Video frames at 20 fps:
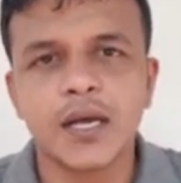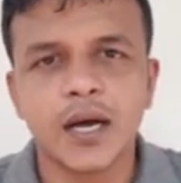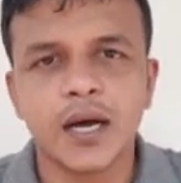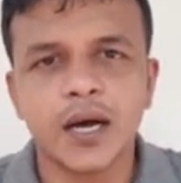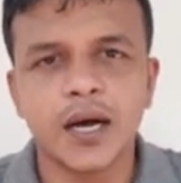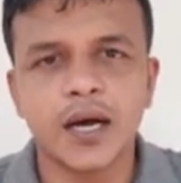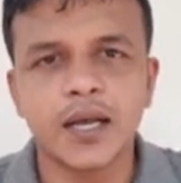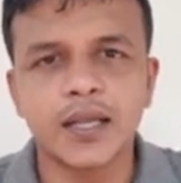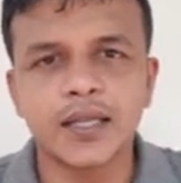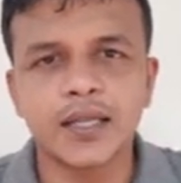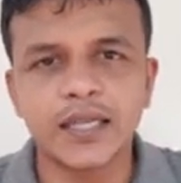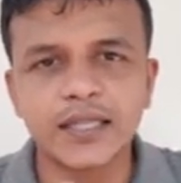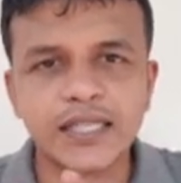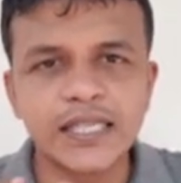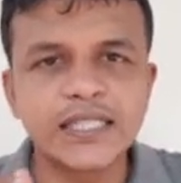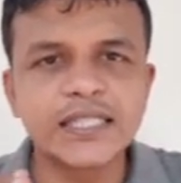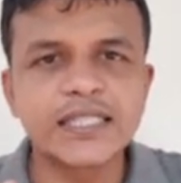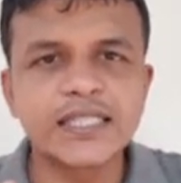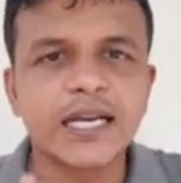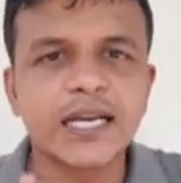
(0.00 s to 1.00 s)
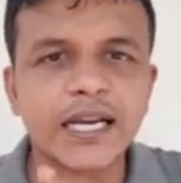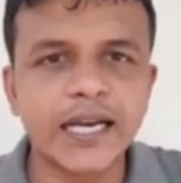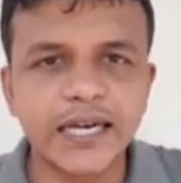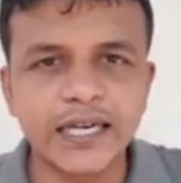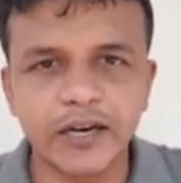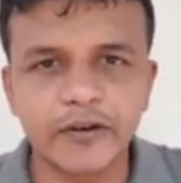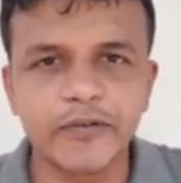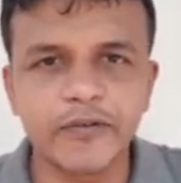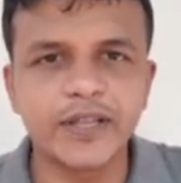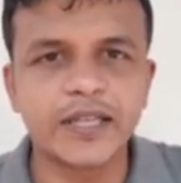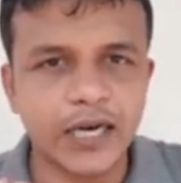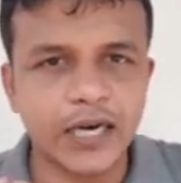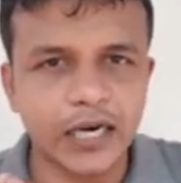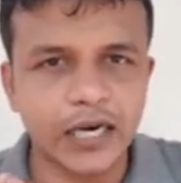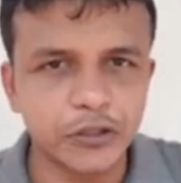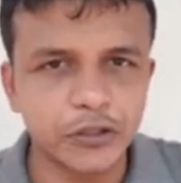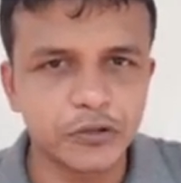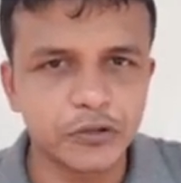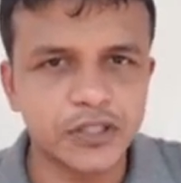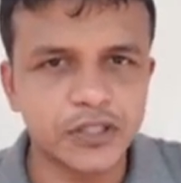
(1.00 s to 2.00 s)
the things related with the
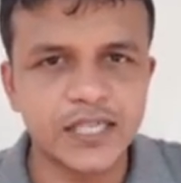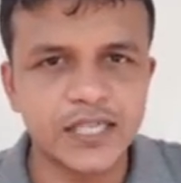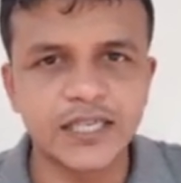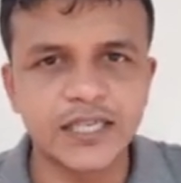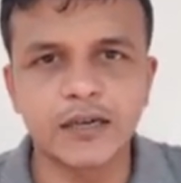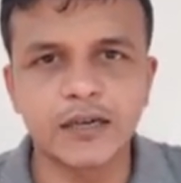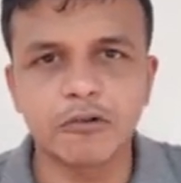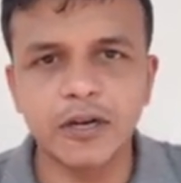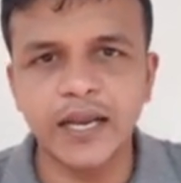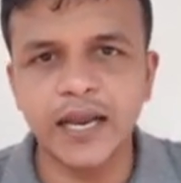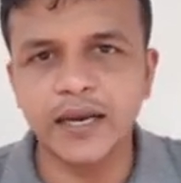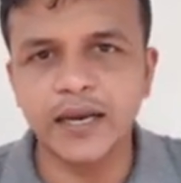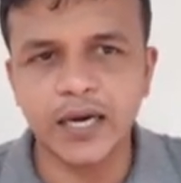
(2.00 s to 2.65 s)
continuous signal only,